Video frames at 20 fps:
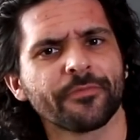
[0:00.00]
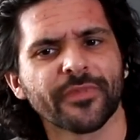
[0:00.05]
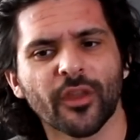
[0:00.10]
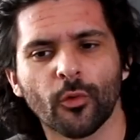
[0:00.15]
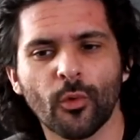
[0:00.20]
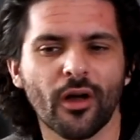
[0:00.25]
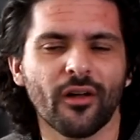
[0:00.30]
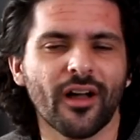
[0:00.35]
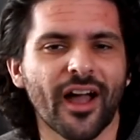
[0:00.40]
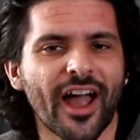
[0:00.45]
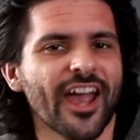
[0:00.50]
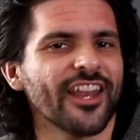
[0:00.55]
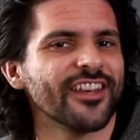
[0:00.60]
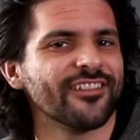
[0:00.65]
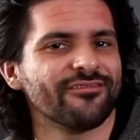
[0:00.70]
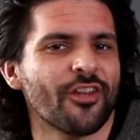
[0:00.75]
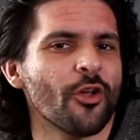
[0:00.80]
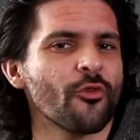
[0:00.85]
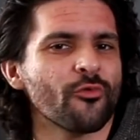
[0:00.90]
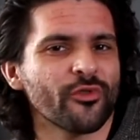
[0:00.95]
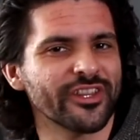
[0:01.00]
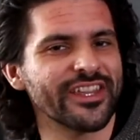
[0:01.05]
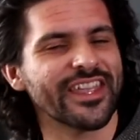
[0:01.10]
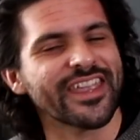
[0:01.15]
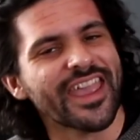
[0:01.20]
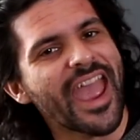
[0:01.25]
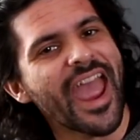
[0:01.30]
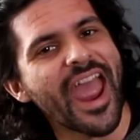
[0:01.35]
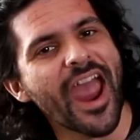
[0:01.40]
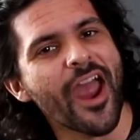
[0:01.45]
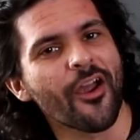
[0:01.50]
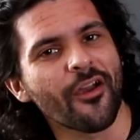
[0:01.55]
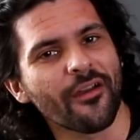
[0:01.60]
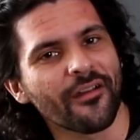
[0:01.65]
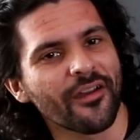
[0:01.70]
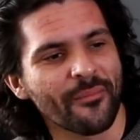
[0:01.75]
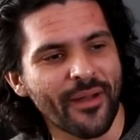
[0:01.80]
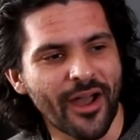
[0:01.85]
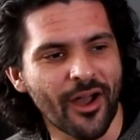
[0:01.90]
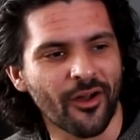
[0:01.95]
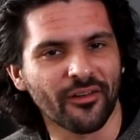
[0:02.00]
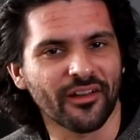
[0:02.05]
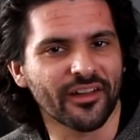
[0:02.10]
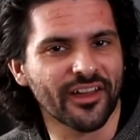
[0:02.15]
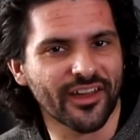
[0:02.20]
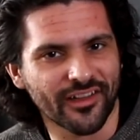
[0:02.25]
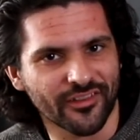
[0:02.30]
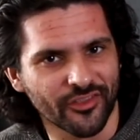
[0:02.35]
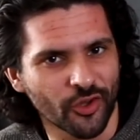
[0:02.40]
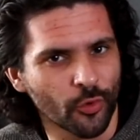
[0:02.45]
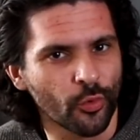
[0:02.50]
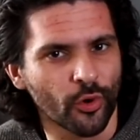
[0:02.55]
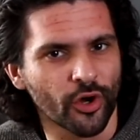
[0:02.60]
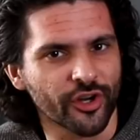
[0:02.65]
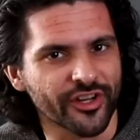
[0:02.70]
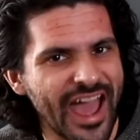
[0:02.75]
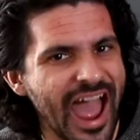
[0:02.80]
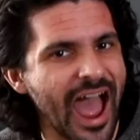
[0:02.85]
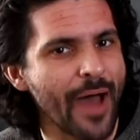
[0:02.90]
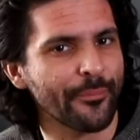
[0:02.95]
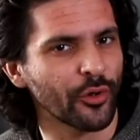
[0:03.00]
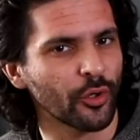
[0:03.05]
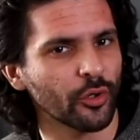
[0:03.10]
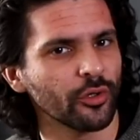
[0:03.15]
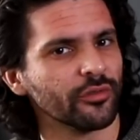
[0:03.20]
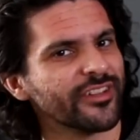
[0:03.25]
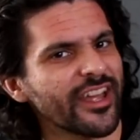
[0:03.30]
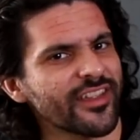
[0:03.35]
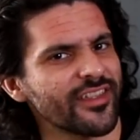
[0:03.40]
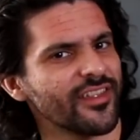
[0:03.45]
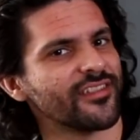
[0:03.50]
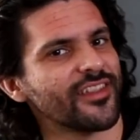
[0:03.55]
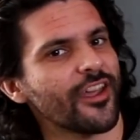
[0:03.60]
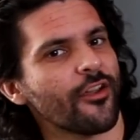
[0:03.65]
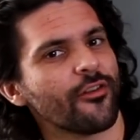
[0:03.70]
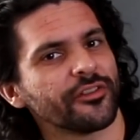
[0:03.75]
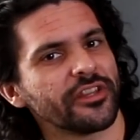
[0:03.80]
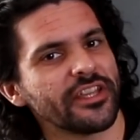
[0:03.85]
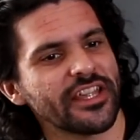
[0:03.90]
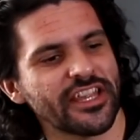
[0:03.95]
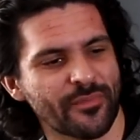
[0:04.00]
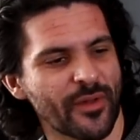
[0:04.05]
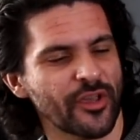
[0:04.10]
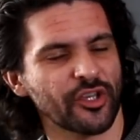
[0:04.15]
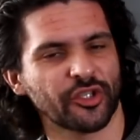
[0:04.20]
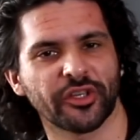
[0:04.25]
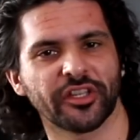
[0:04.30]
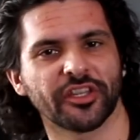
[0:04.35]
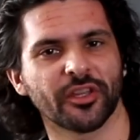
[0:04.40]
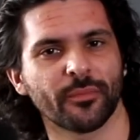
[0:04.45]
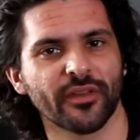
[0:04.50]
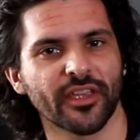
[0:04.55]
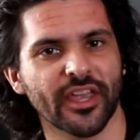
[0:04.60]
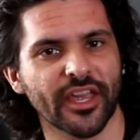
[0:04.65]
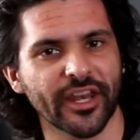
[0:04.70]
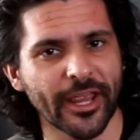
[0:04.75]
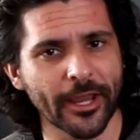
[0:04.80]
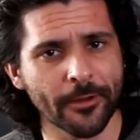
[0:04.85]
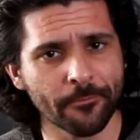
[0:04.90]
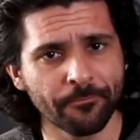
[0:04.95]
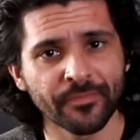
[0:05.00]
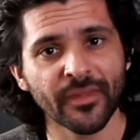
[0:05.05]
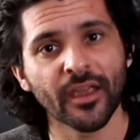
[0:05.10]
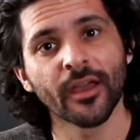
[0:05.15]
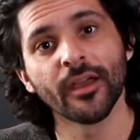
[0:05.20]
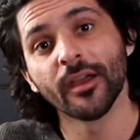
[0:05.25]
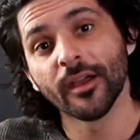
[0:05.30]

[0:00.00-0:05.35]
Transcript: Well, I don't really care about the word apple necessarily, especially in the beginning.